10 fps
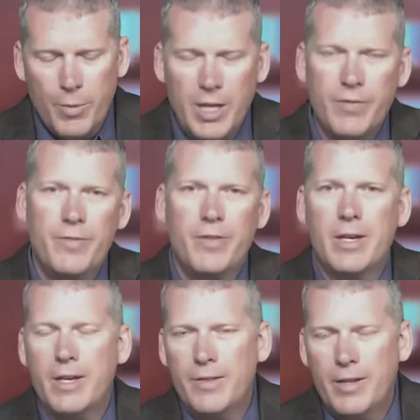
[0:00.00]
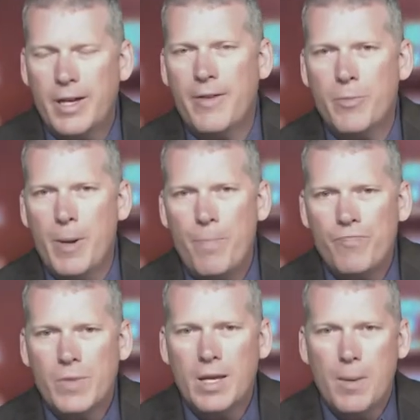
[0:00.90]
but even if the government
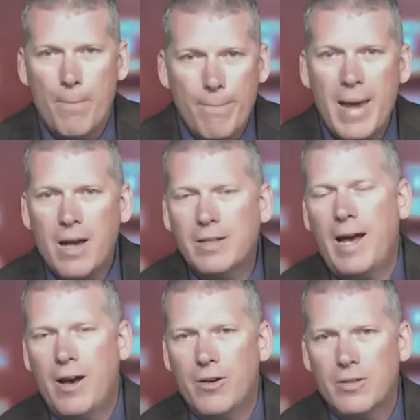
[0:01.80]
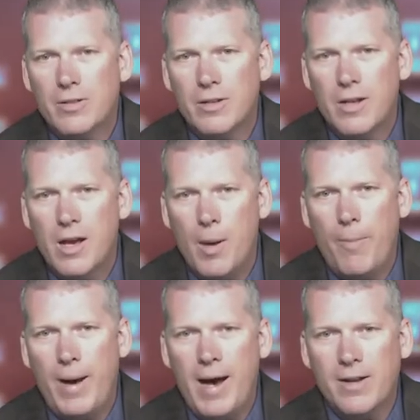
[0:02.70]
mailed out a
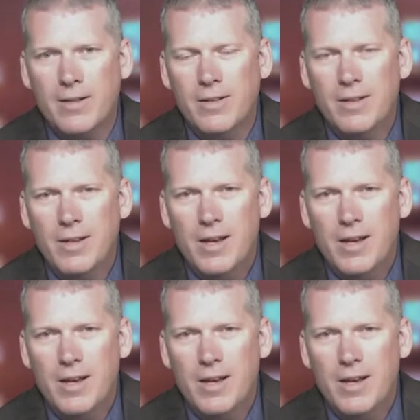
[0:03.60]
bottle